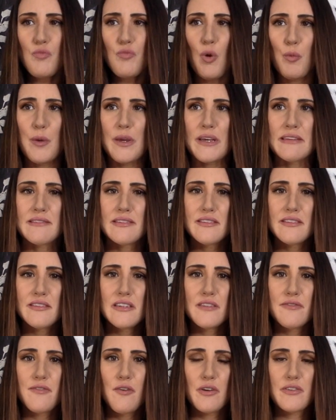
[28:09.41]
we
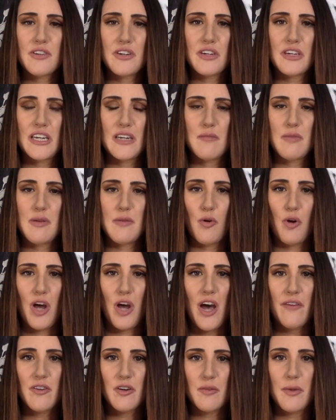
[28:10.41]
consistently focus on getting people
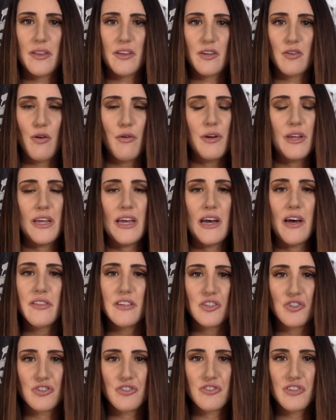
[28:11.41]
covered by the crony health
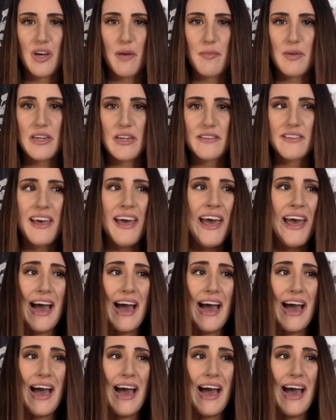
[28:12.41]
insurance companies.